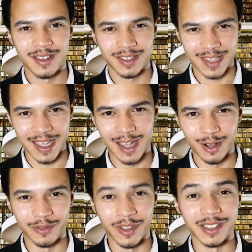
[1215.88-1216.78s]
stay out
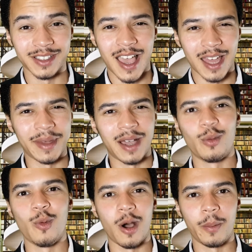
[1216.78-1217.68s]
of things, and no matter
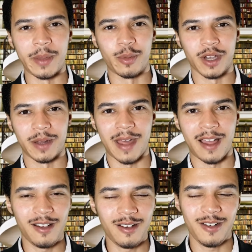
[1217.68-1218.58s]
what, people are going to be like,
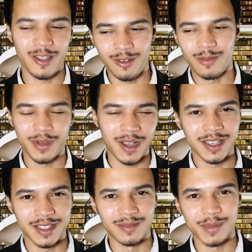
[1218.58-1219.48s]
oh, you're
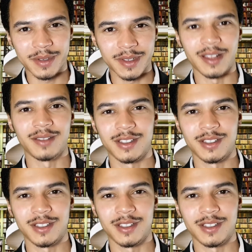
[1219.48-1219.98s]
biased and blah, blah, blah.